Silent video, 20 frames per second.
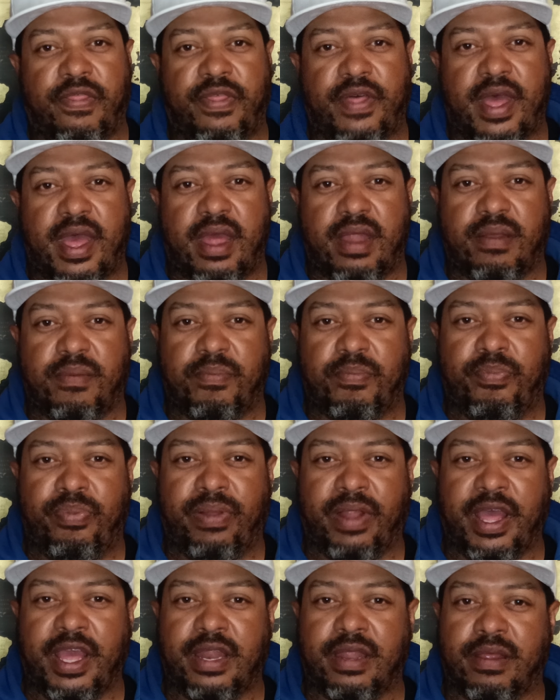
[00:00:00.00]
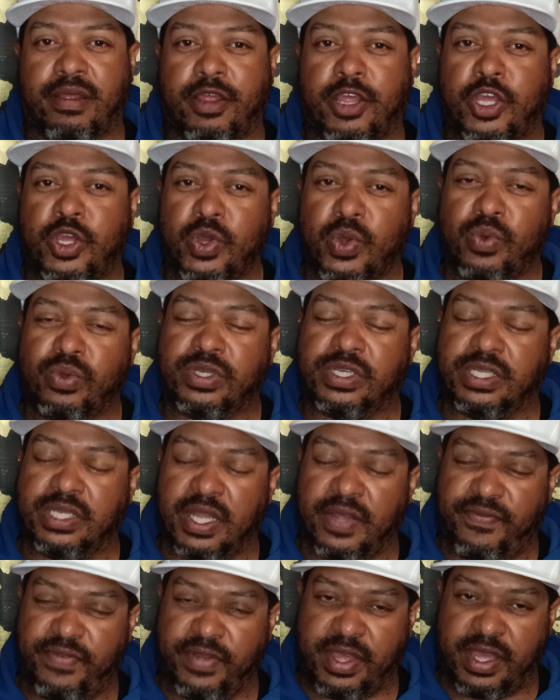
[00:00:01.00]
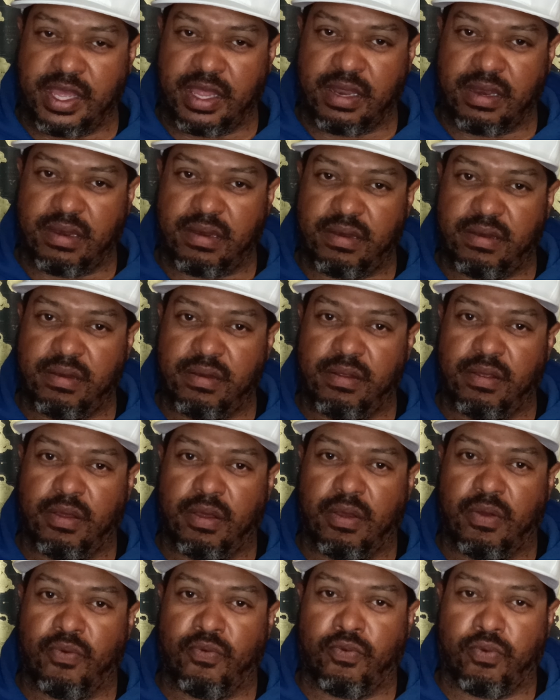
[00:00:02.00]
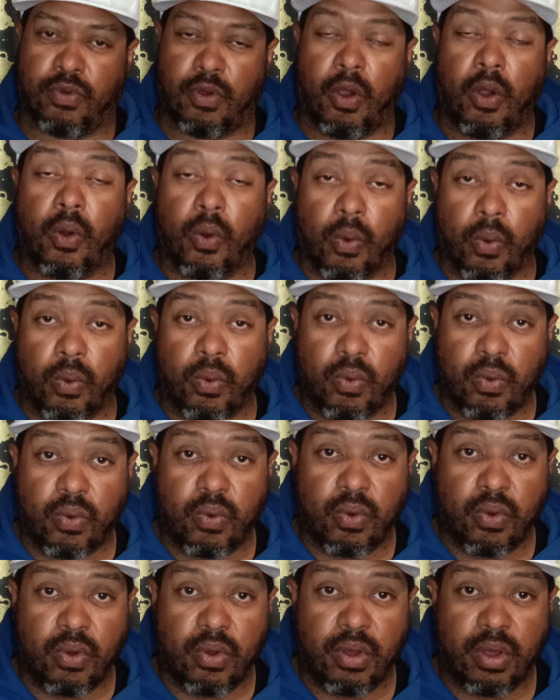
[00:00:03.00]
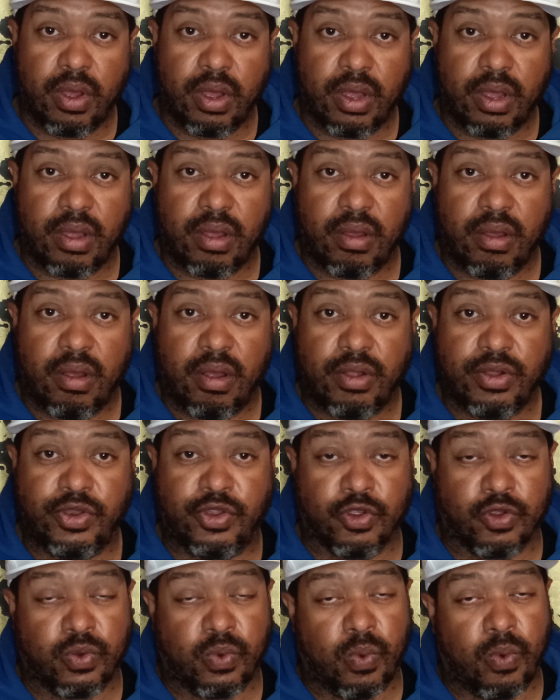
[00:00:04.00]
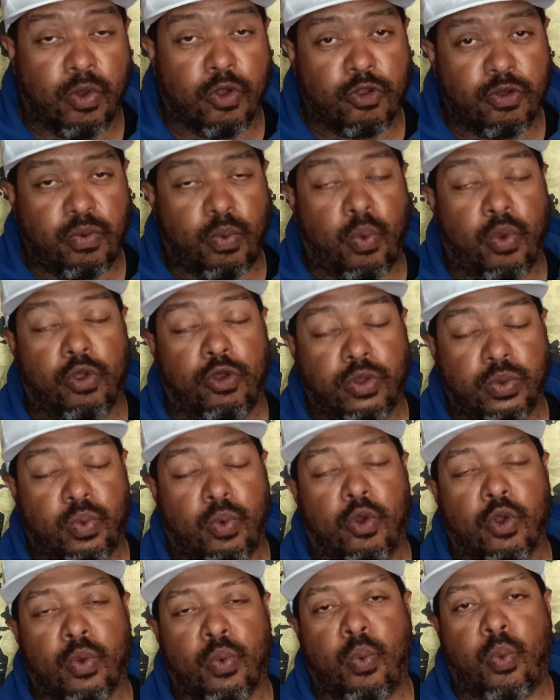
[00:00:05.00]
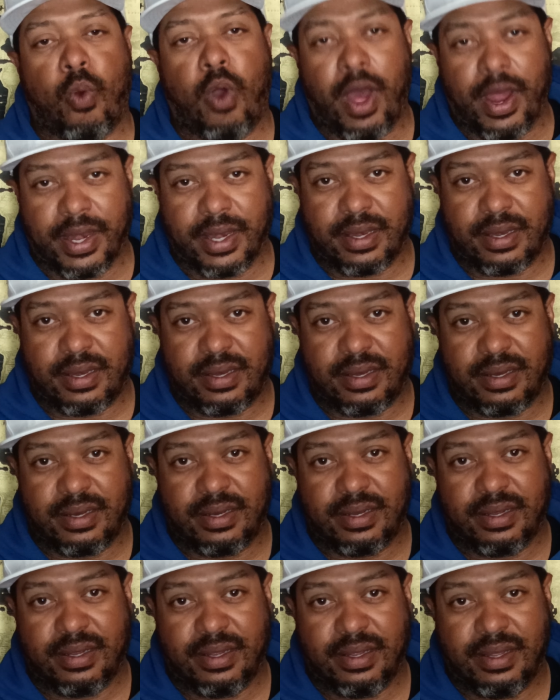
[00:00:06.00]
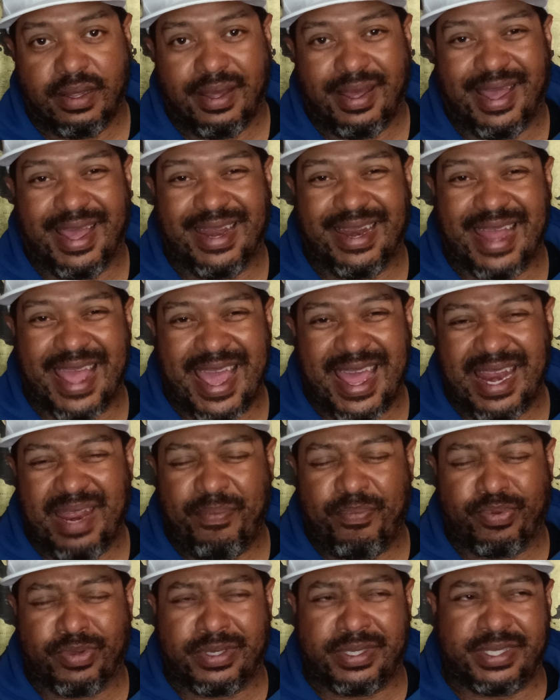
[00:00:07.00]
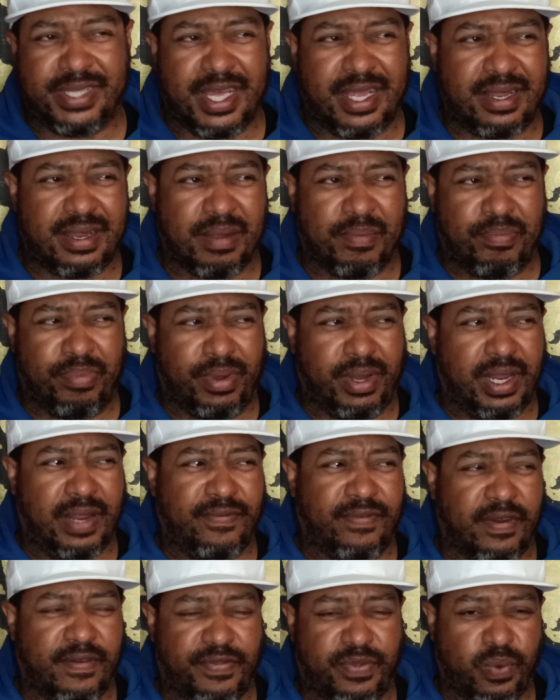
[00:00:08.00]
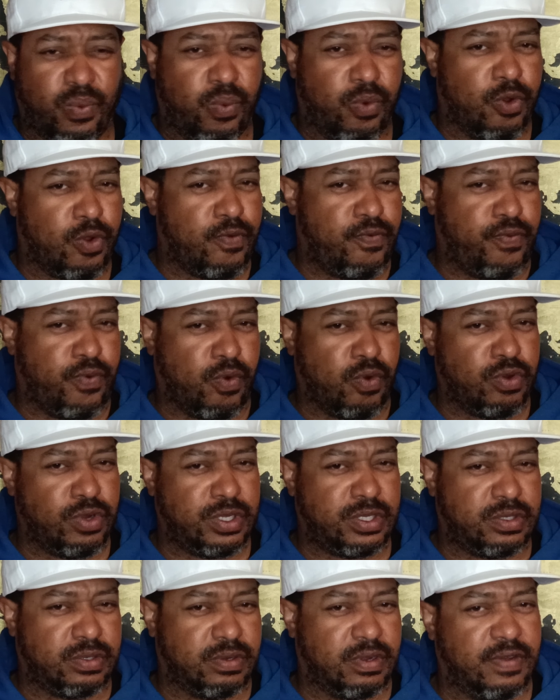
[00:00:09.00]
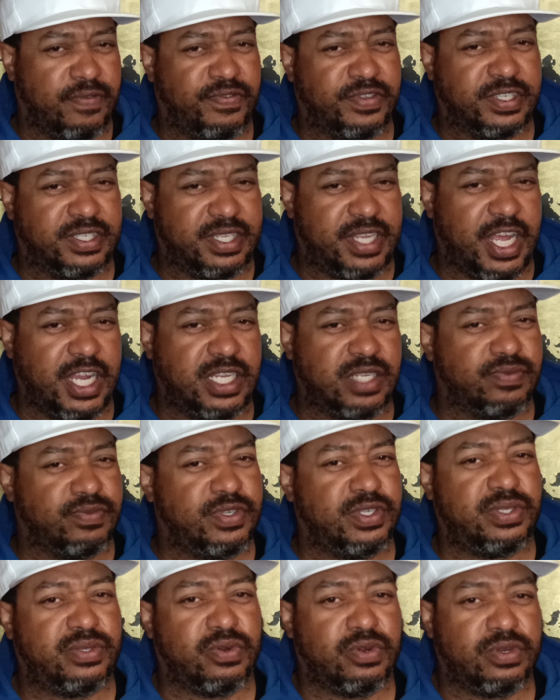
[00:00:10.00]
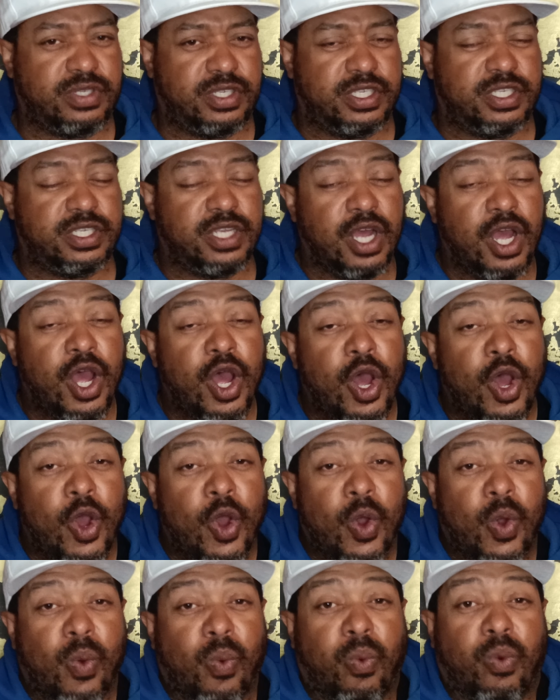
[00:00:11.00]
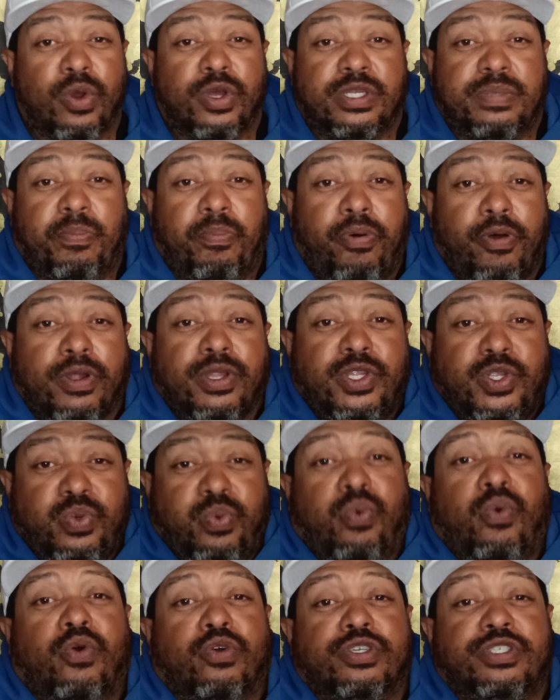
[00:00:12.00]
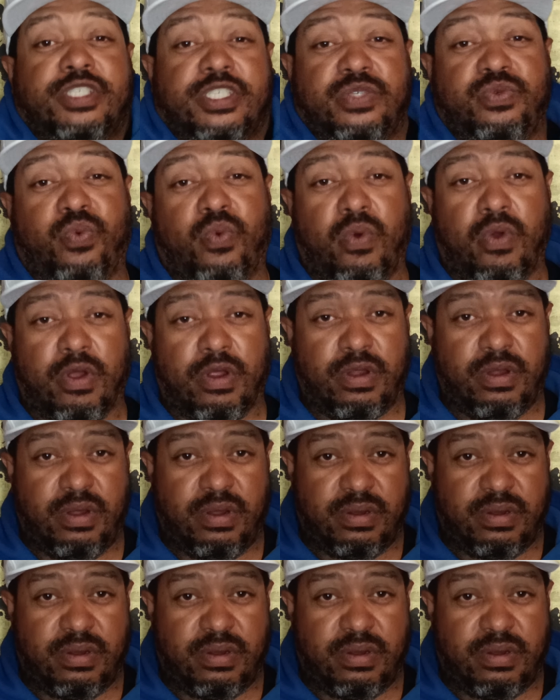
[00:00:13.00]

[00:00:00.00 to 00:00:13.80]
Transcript: that played a huge, significant role during World, World War One. And 80%, I believe, of the workforce or of the state's resources was put towards this war.